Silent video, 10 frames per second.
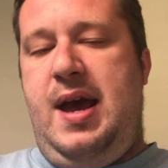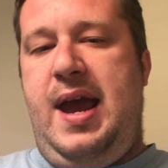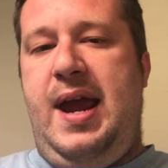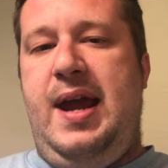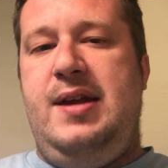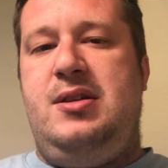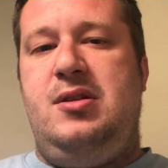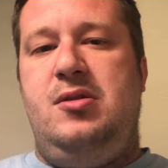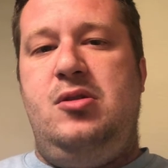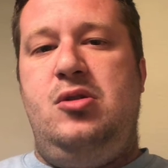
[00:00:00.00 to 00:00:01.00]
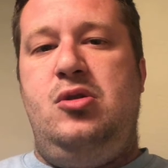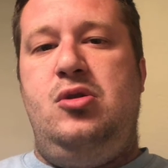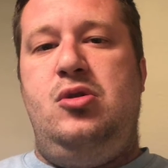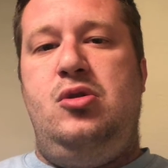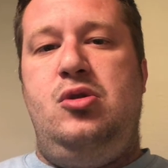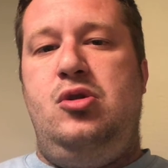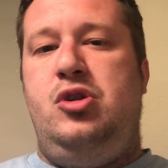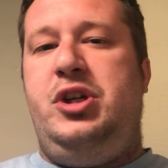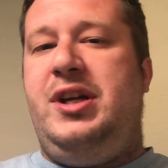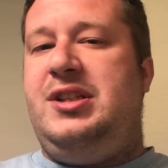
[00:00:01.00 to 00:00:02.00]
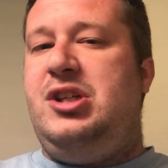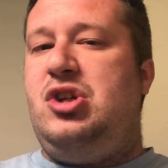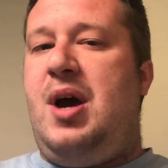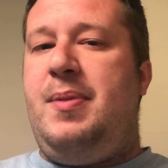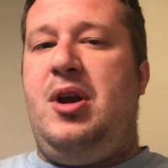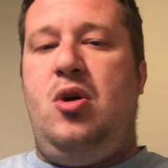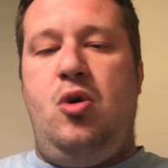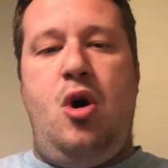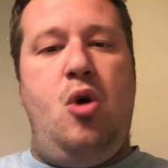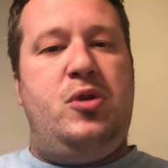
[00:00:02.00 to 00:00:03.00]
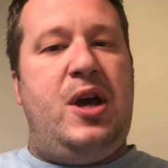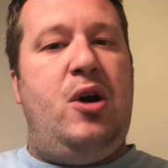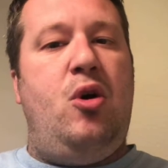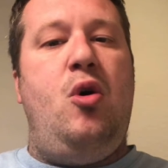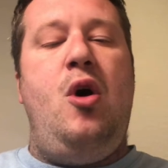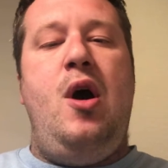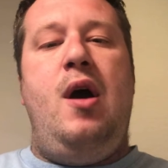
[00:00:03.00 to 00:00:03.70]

and she gets a job at a hotel